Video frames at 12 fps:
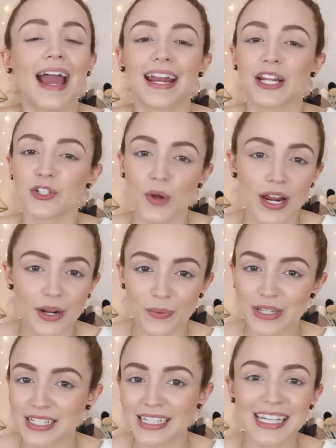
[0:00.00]
and I tried it
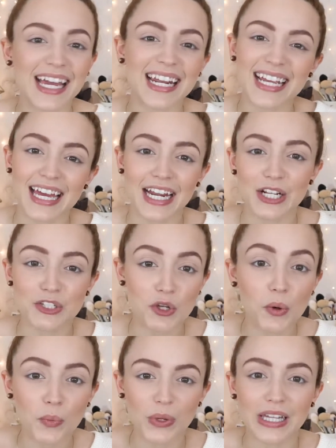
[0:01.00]
recently and again, I
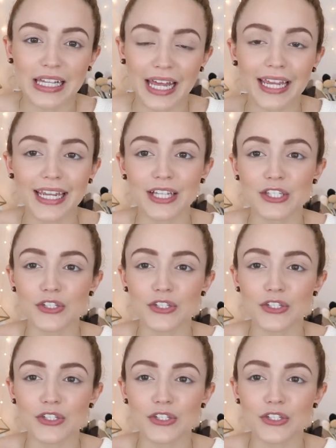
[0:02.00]
don't really like it.